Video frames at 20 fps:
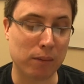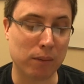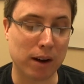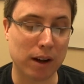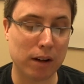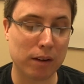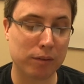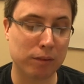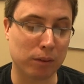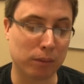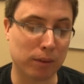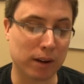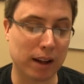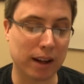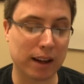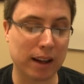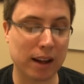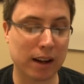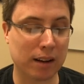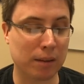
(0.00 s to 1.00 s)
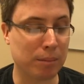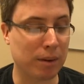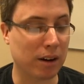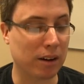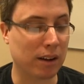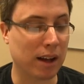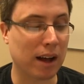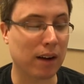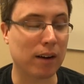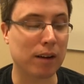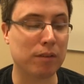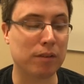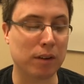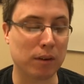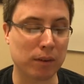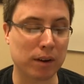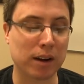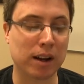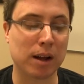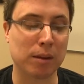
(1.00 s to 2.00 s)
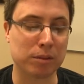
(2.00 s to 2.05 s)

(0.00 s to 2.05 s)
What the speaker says: well for what I get compared to how I feel when it